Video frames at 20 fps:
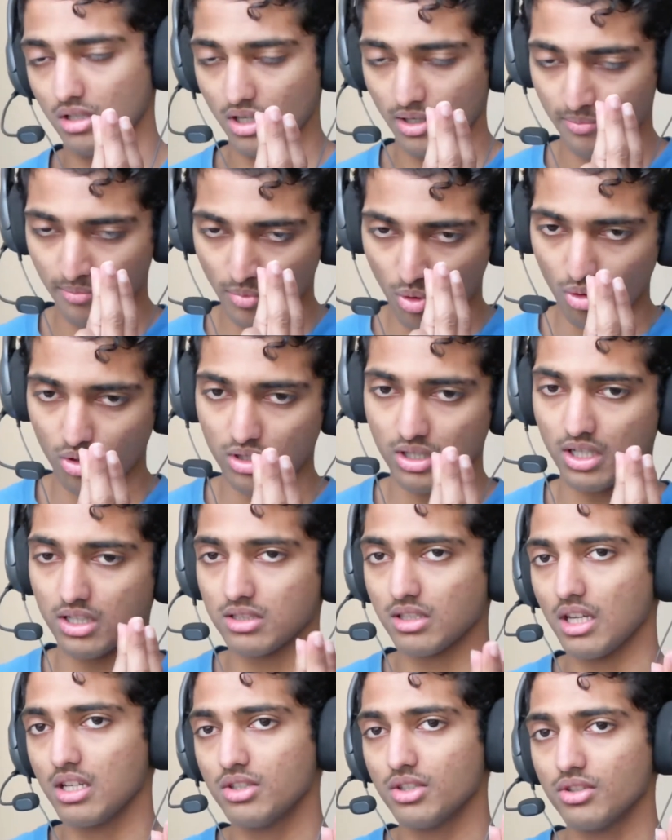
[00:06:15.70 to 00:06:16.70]

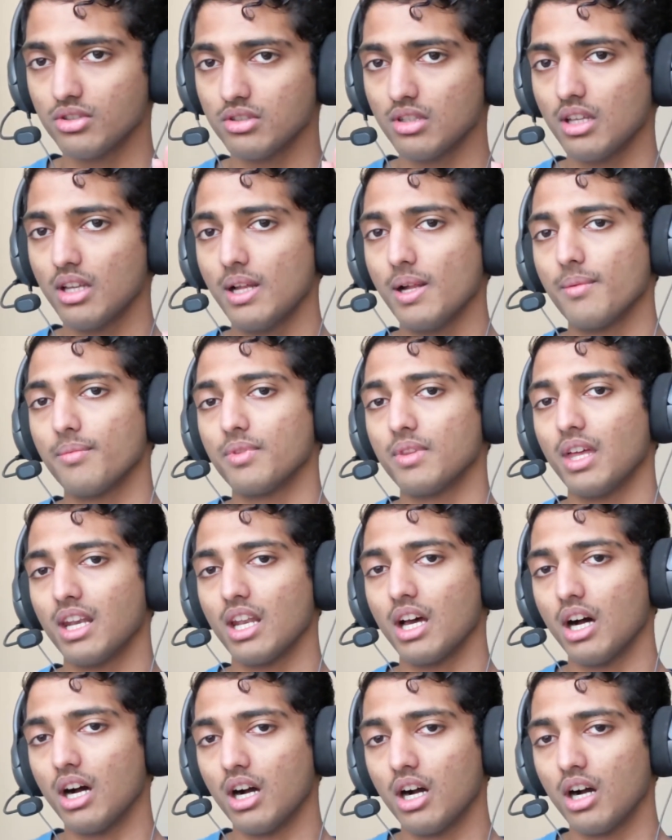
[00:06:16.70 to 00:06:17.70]
organizations that
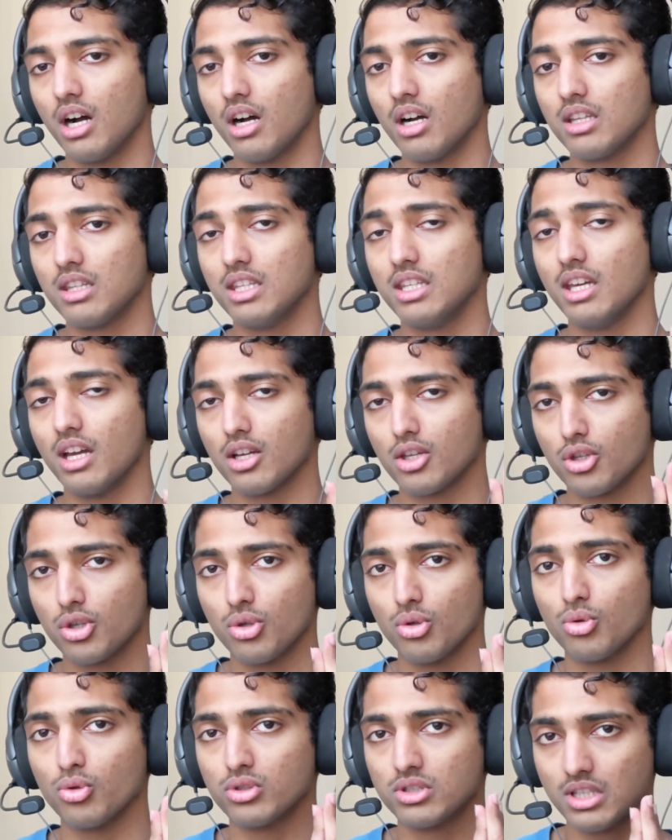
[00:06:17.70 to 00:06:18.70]
are the
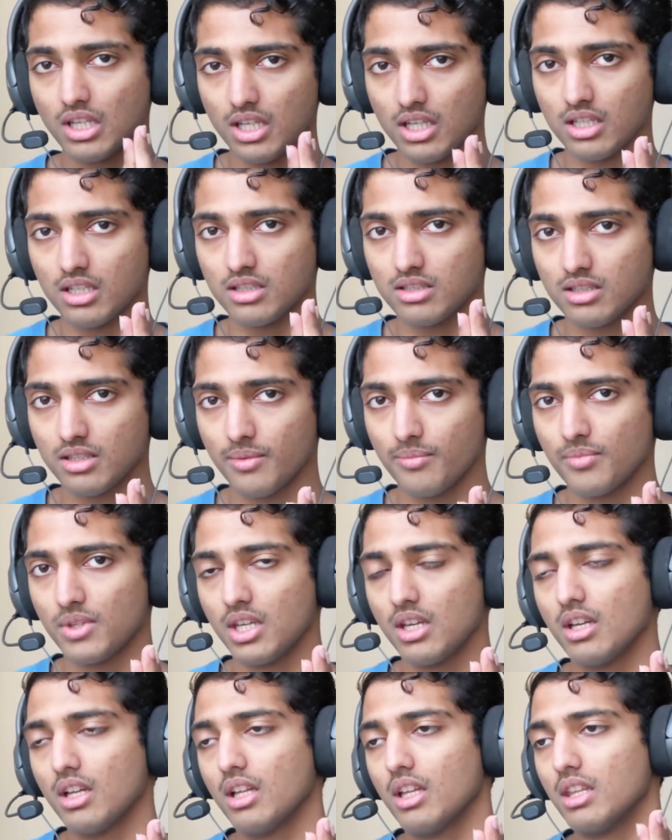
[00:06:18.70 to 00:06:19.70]
accusers.
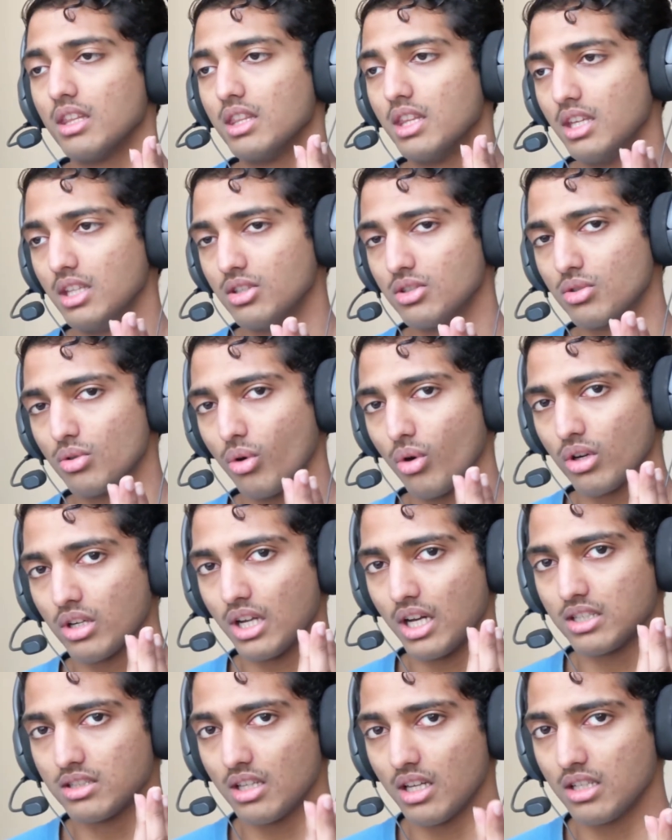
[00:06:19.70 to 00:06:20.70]
These two
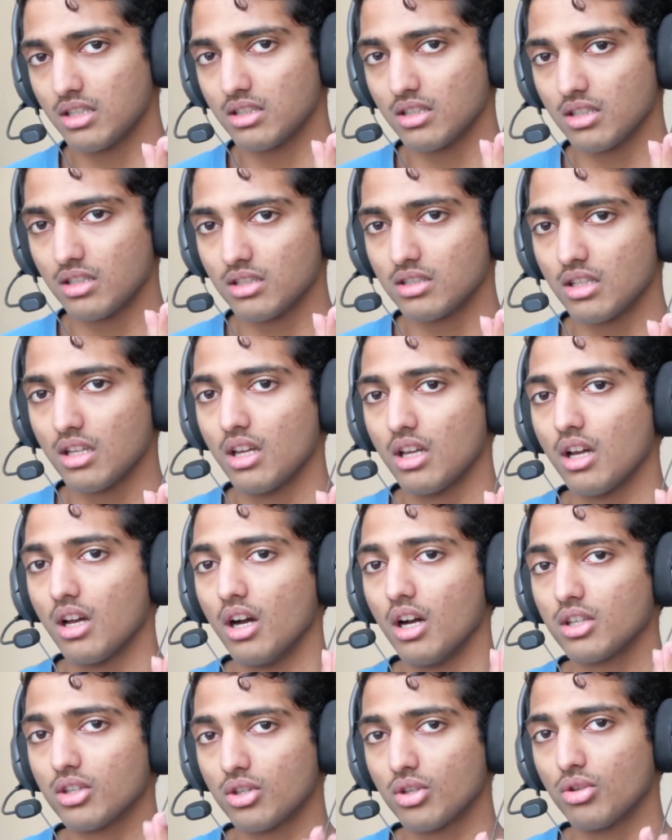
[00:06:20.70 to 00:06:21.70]
organizations
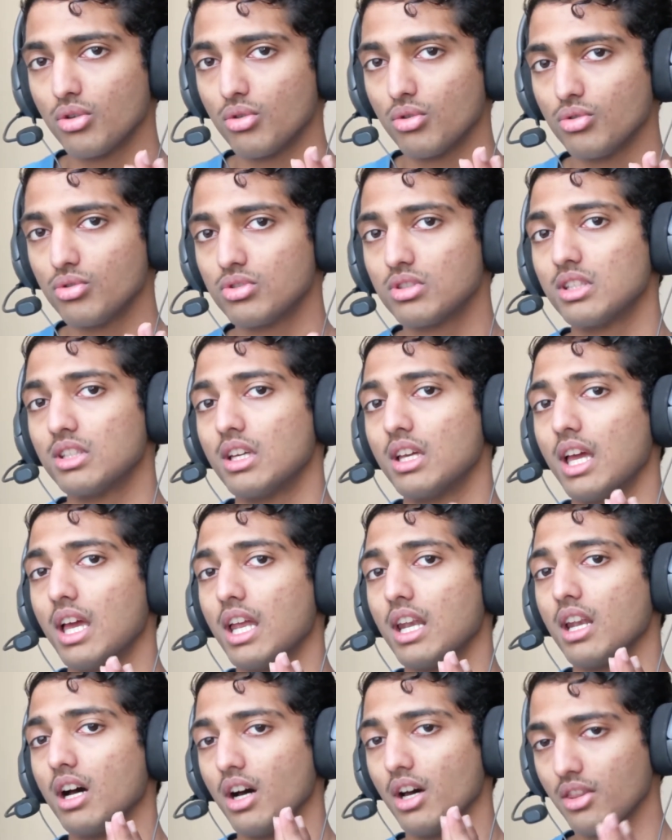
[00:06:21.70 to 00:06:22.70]
accuse
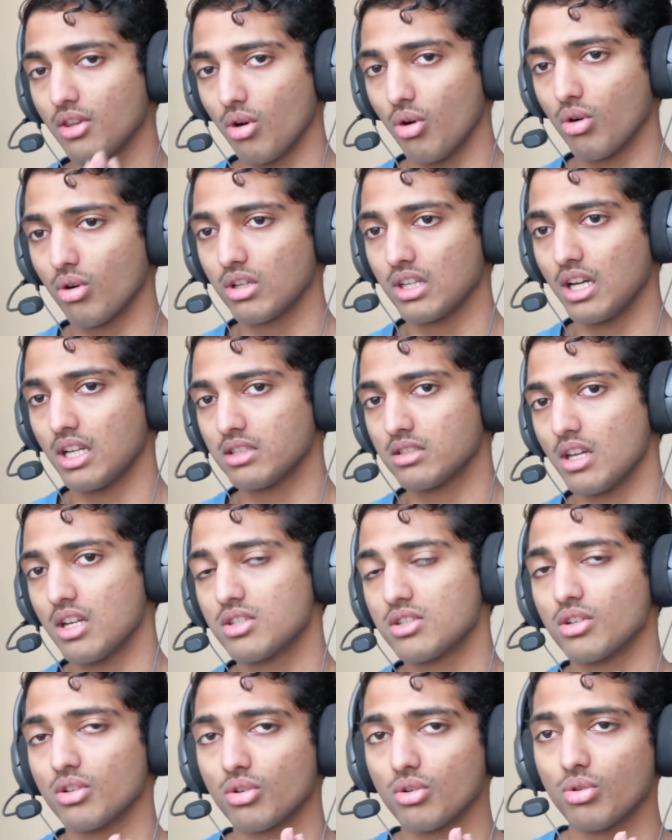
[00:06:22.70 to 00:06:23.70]
another
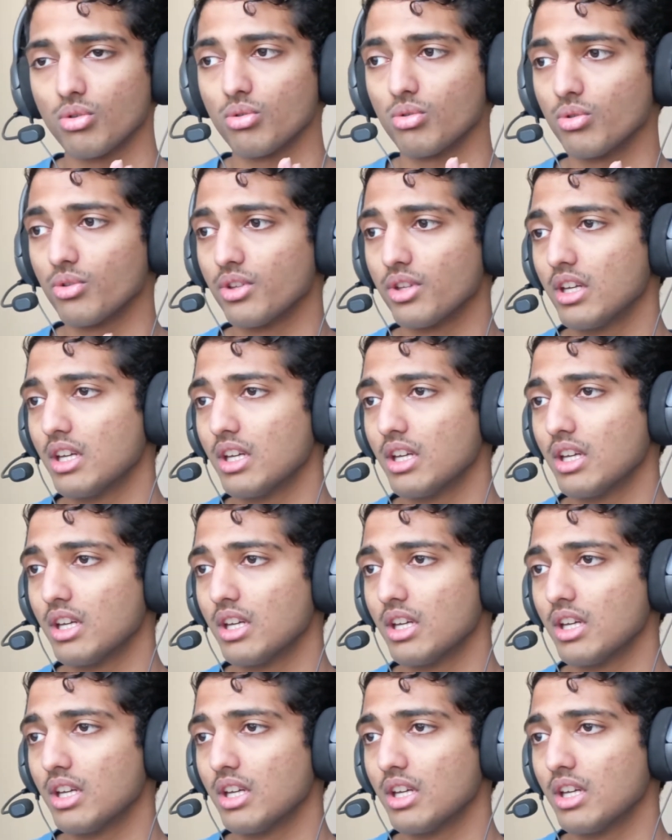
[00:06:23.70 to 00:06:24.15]
organization called